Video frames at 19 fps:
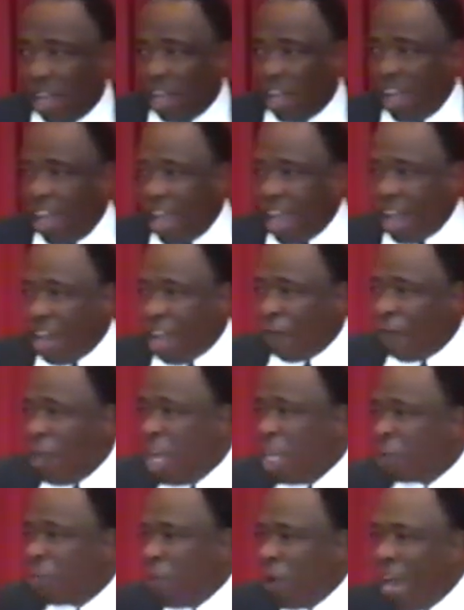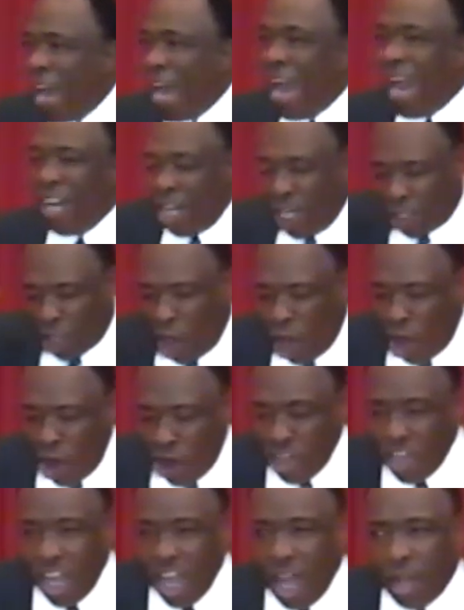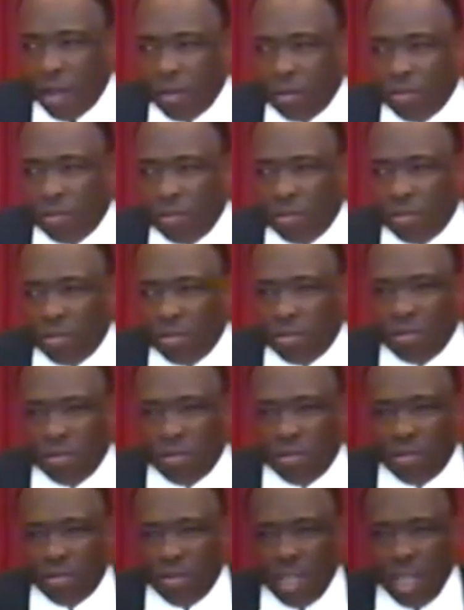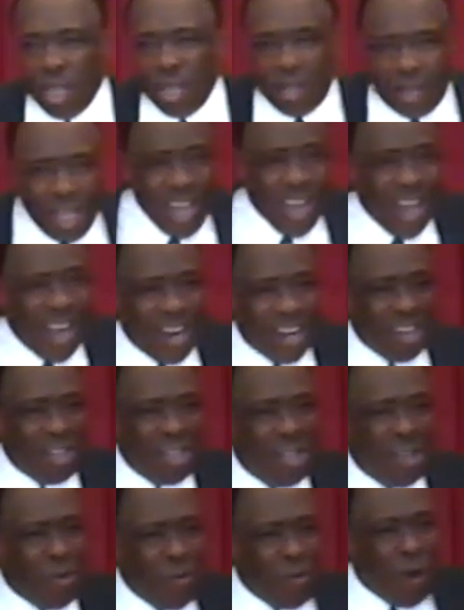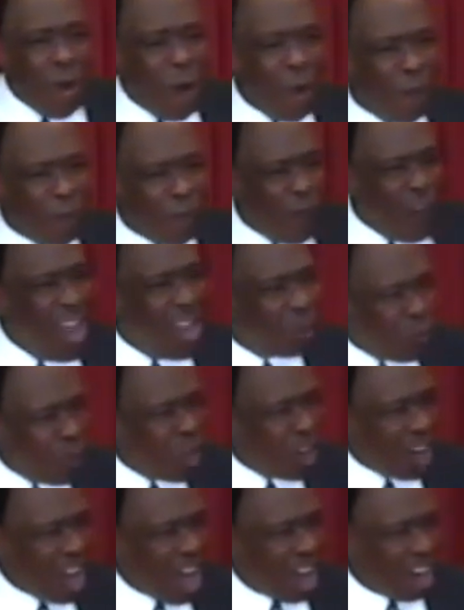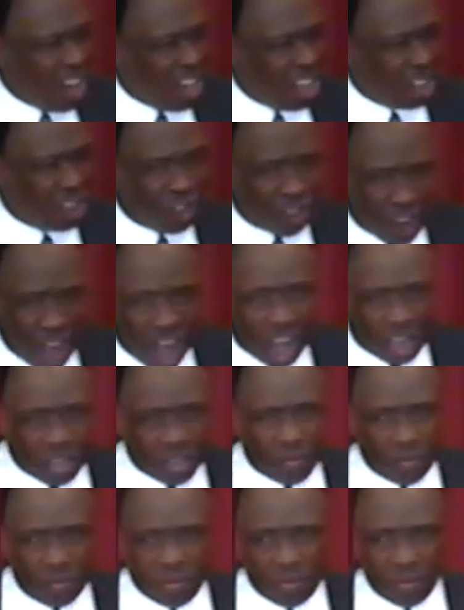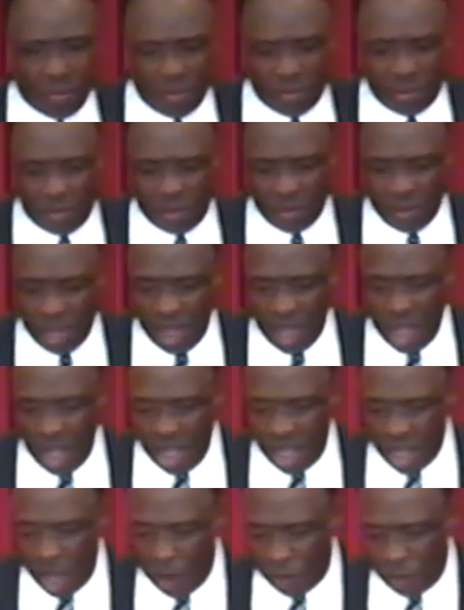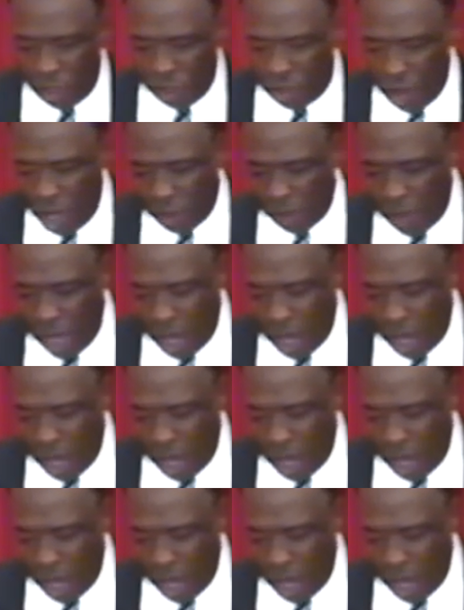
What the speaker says: And if his brand is on you, then you don't fit with a lot of this junk. There was this young